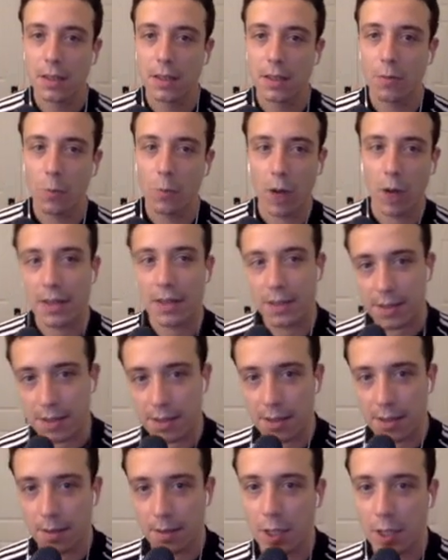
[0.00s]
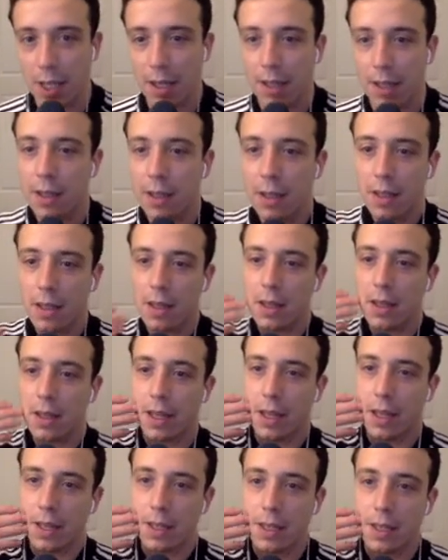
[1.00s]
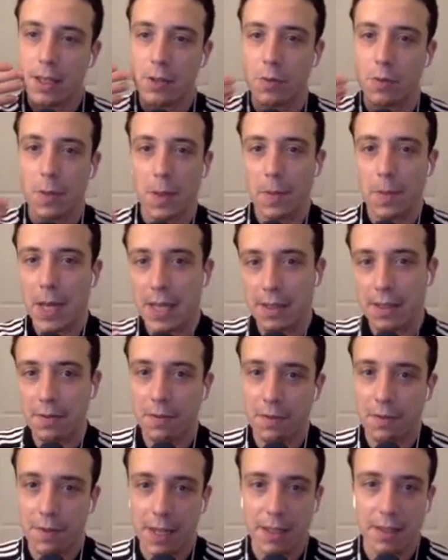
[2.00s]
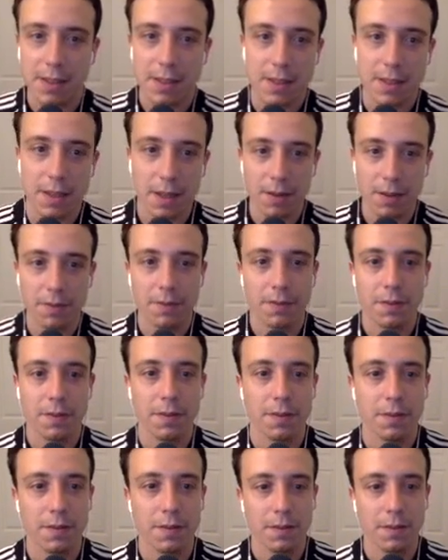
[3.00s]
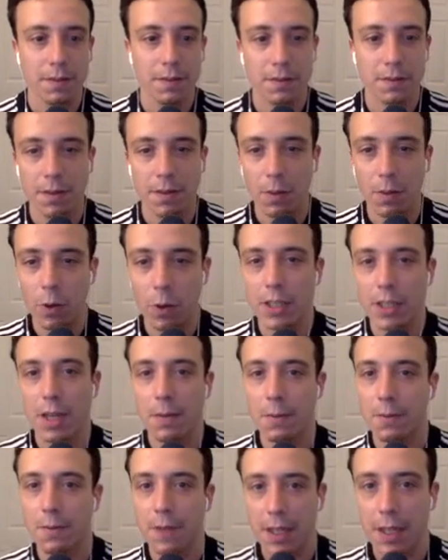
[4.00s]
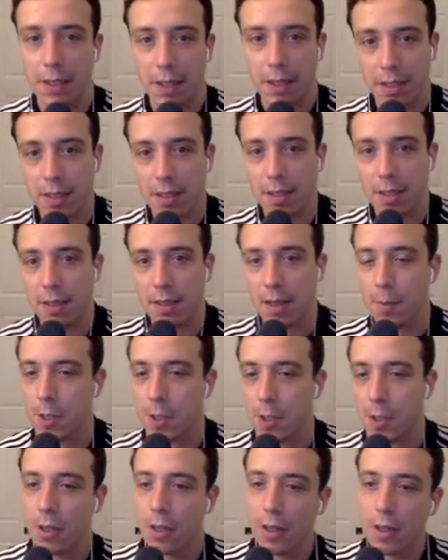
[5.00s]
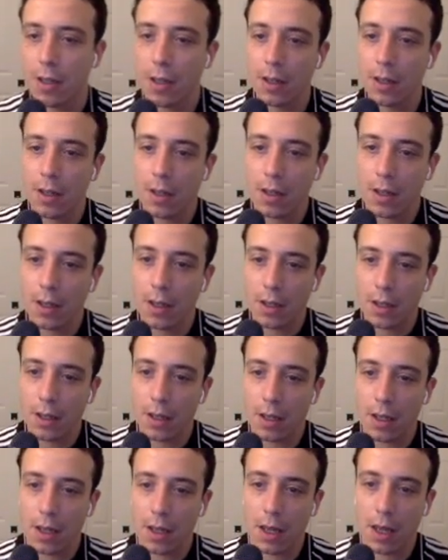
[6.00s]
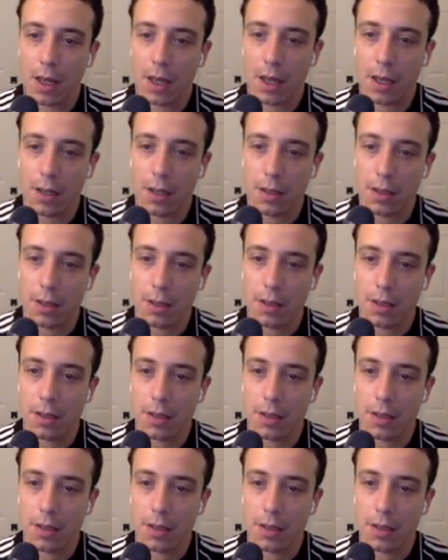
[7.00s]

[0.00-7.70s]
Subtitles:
while this is in play, then this would be a passive effect instead of a one-time effect like deal damage. And